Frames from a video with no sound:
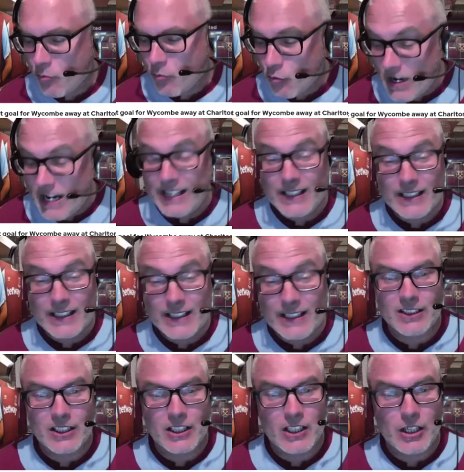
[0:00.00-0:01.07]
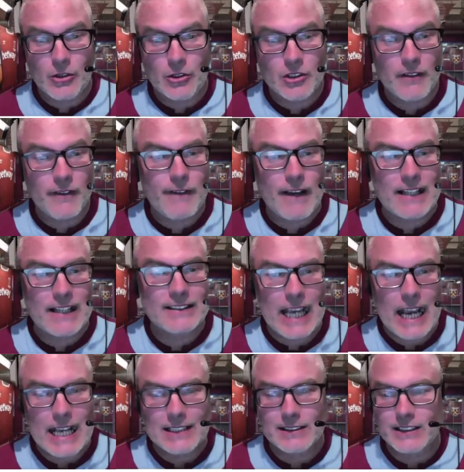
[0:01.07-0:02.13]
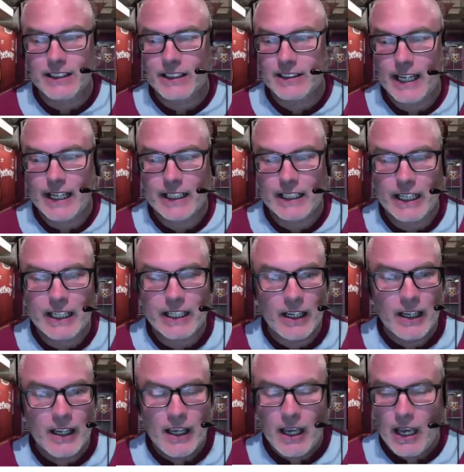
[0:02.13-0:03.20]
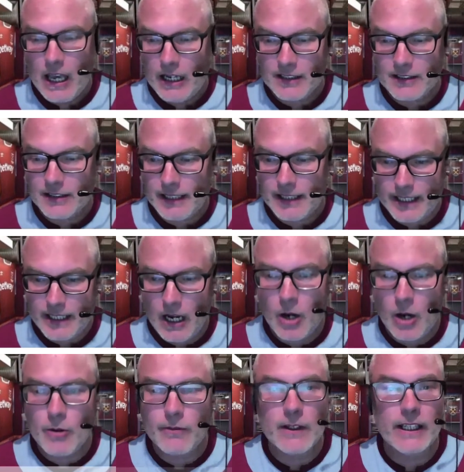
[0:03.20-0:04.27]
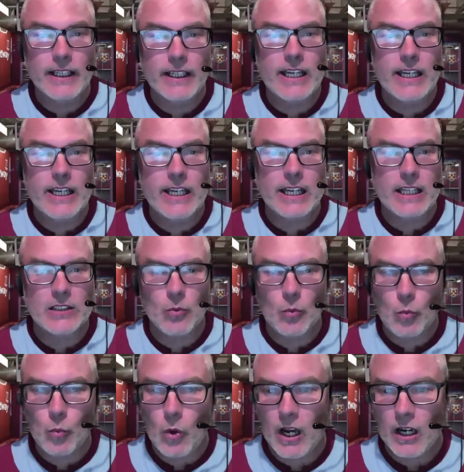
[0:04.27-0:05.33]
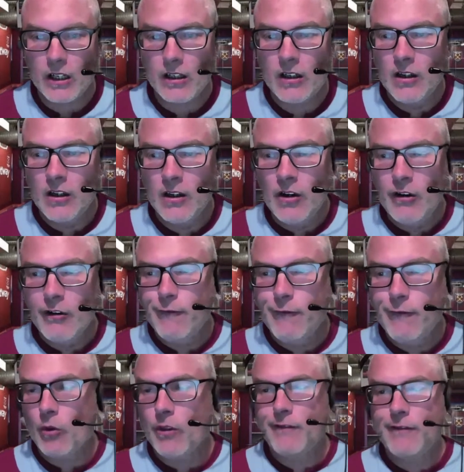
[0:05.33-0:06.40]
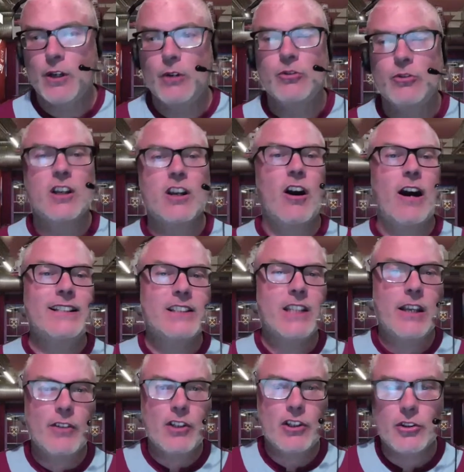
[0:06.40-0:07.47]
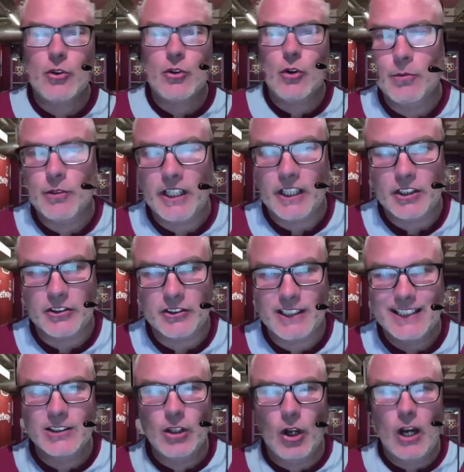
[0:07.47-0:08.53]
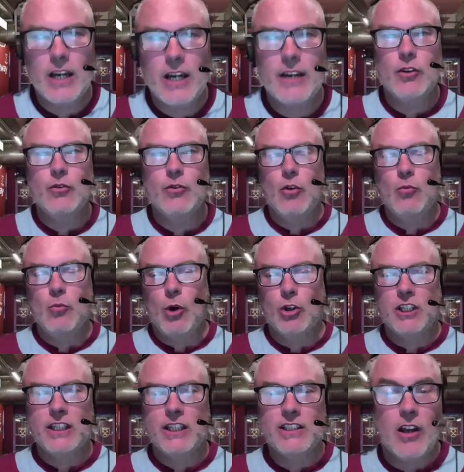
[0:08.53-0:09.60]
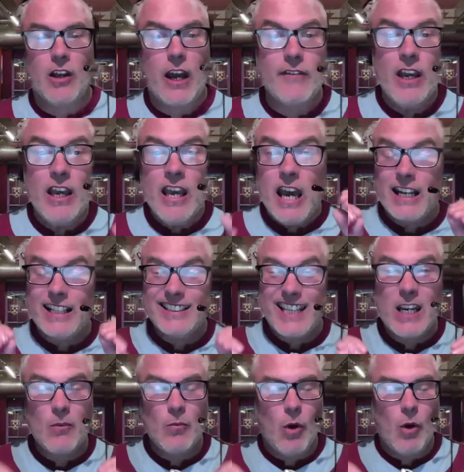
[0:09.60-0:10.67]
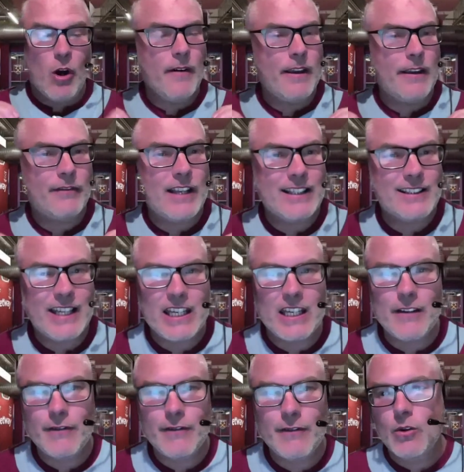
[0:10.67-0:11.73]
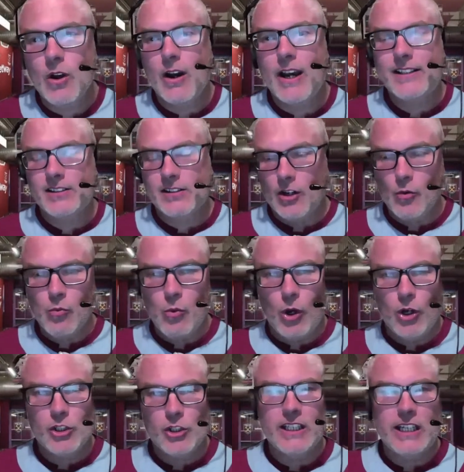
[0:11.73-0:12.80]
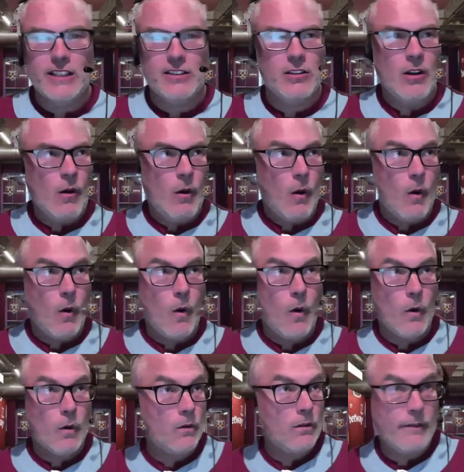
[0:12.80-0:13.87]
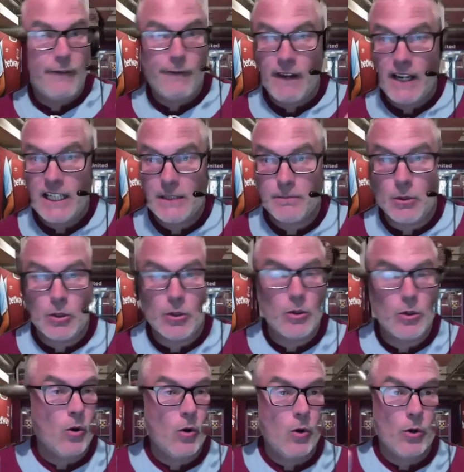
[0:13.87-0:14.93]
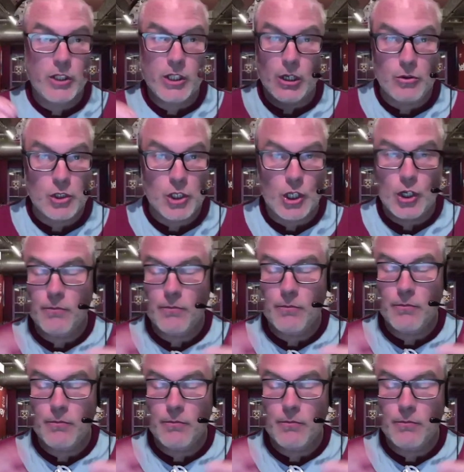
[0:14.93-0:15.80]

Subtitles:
Brilliant execution, fantastic technique. And as I say, hopefully he is one for the future. Guys, give us your score predictions. There's 9 of you that are watching this live. And I'll tell you what, if there's any of you guys that are watching this on Facebook or YouTube,